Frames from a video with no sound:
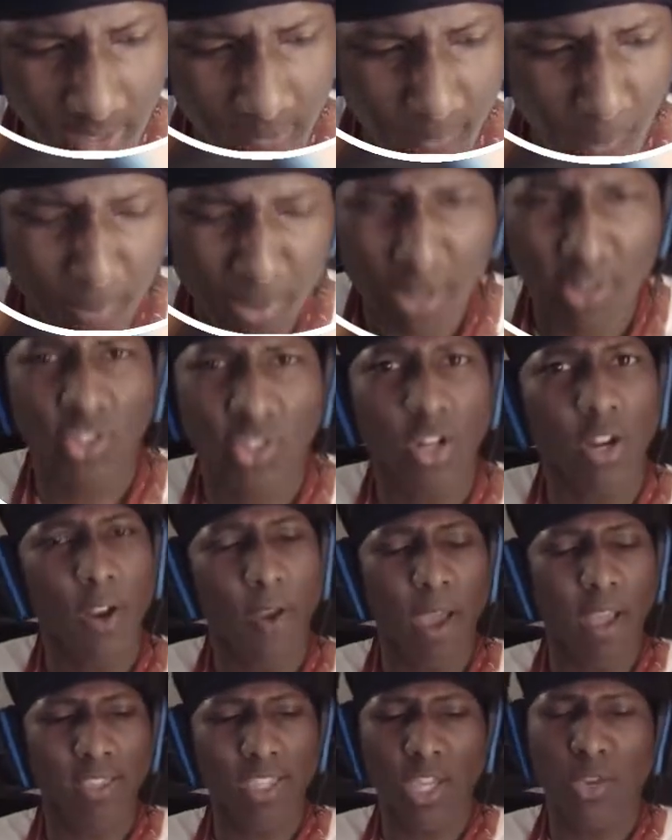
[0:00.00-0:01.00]
I'm not sure. I
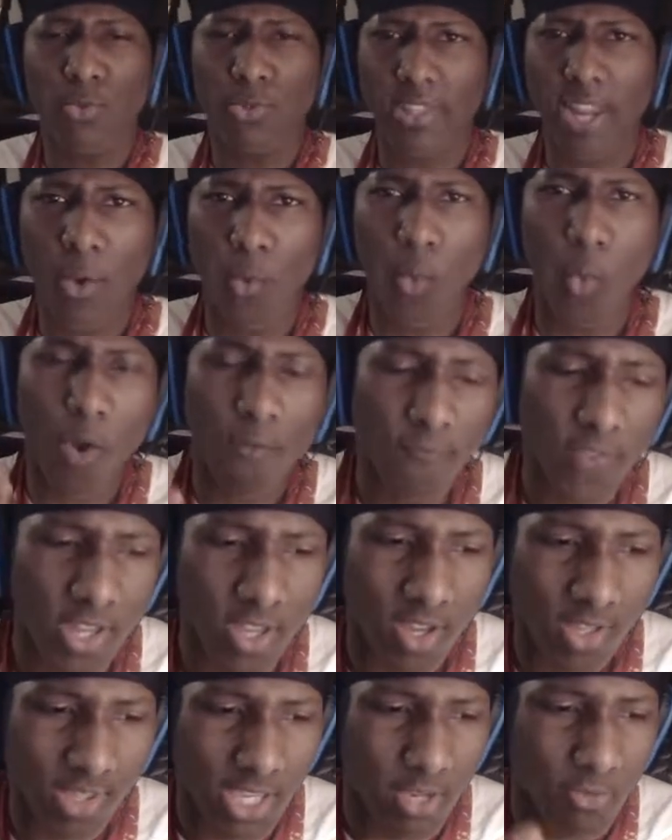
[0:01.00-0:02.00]
think it was like one video. I
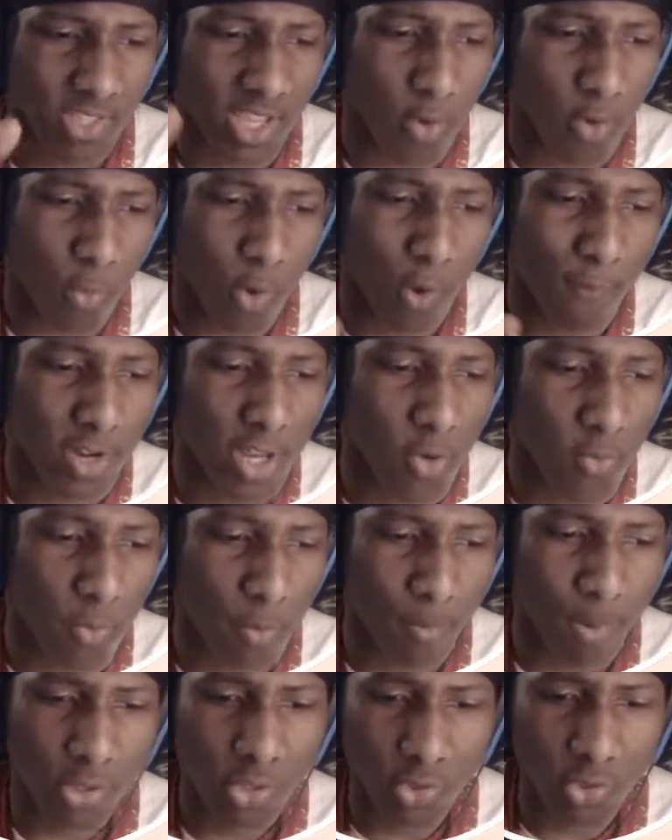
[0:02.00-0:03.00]
think it was that one video with
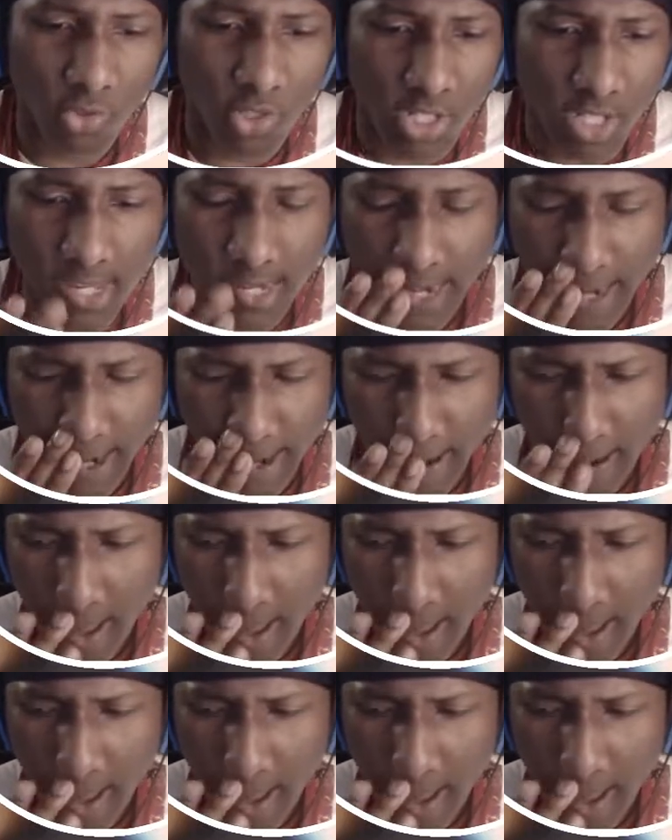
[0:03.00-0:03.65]
Polo G in there.